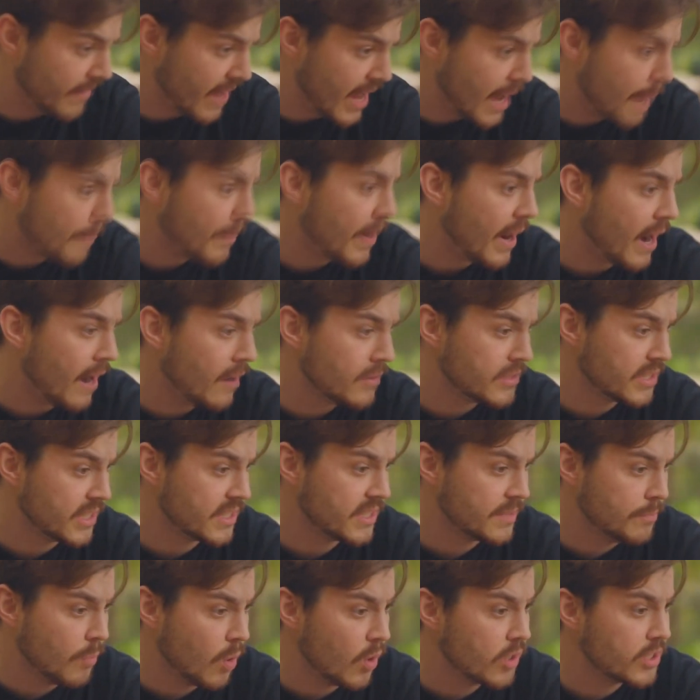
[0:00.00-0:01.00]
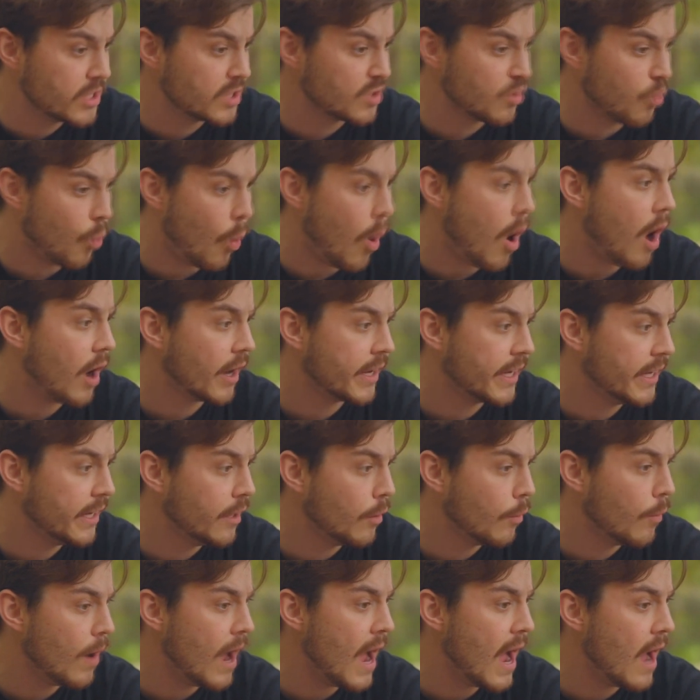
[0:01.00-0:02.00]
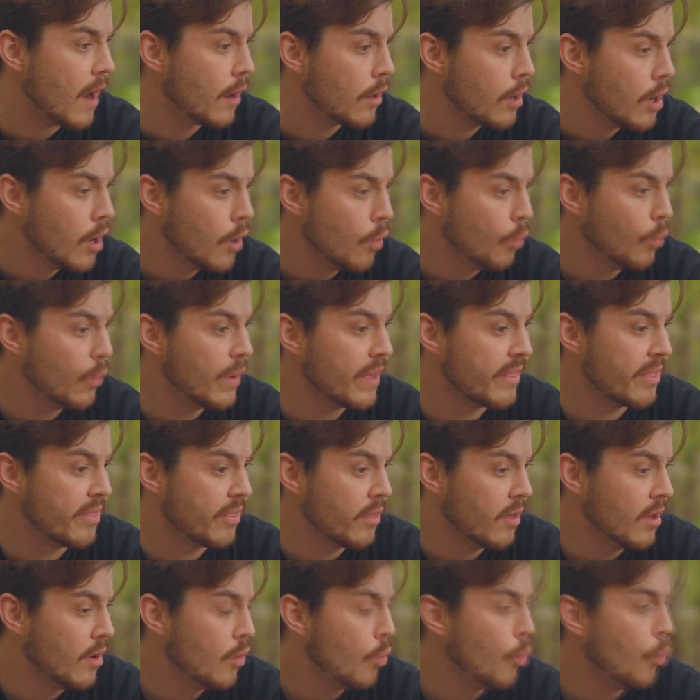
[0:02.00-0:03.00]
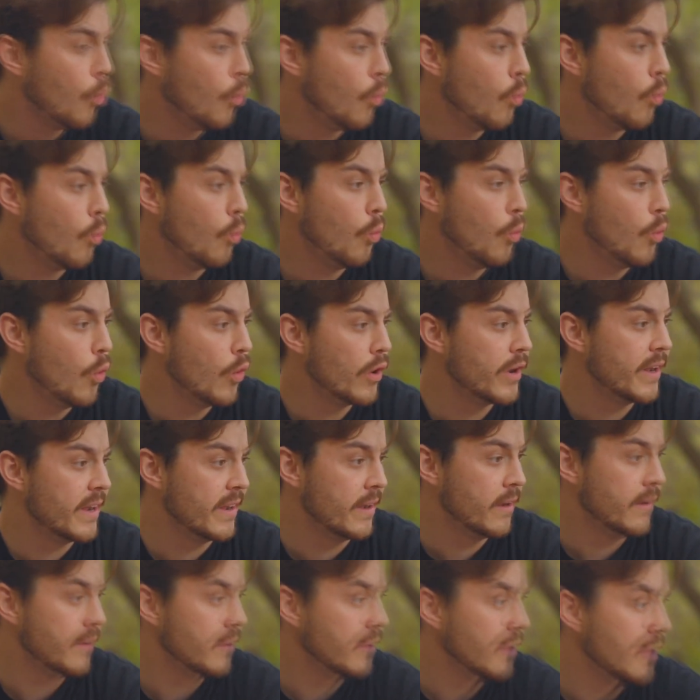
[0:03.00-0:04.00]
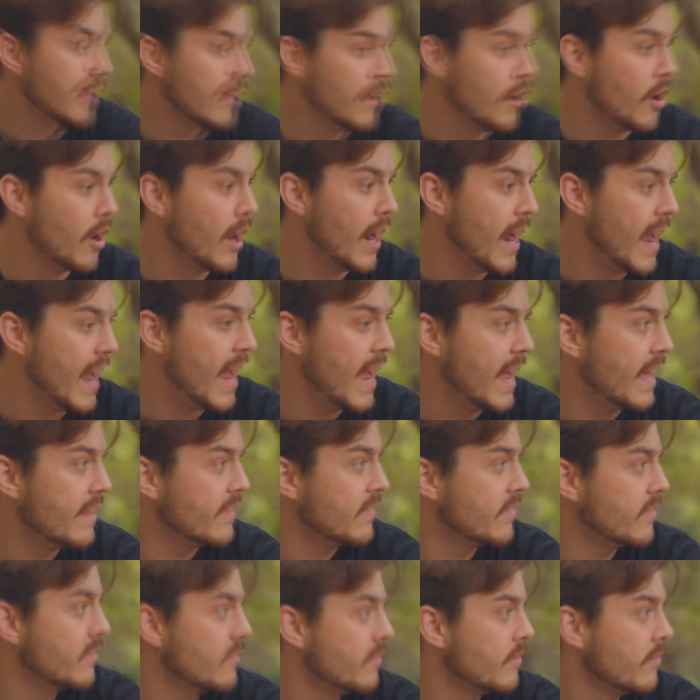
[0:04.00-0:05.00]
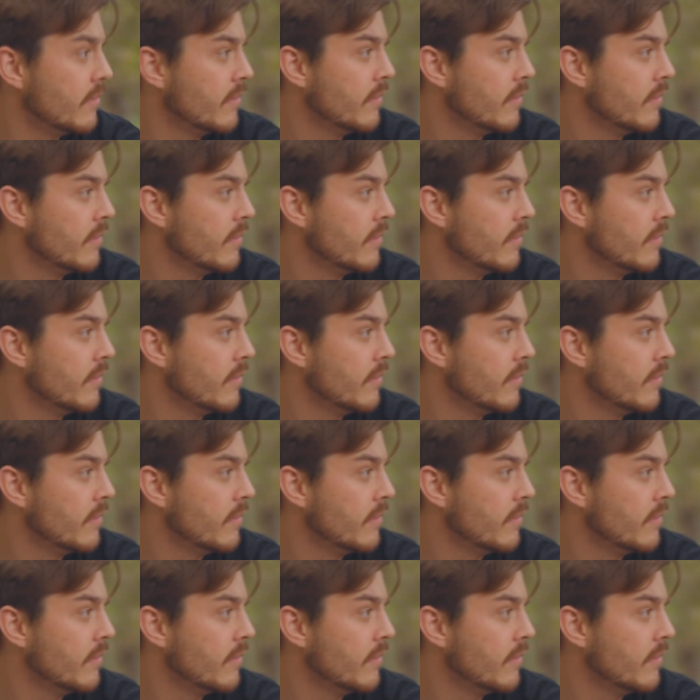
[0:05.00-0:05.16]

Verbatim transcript: vampires. It's more just walking around with wood in our hands.